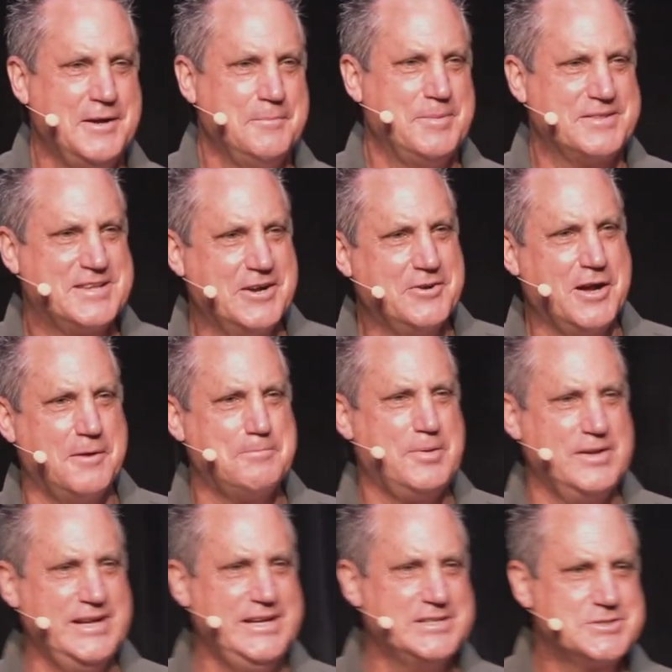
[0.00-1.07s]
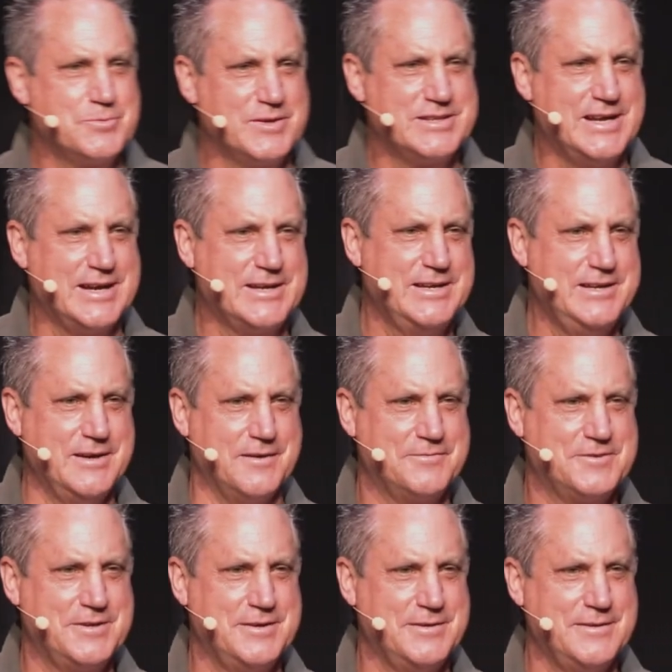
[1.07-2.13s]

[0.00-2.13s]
but they're not pleased with that gift.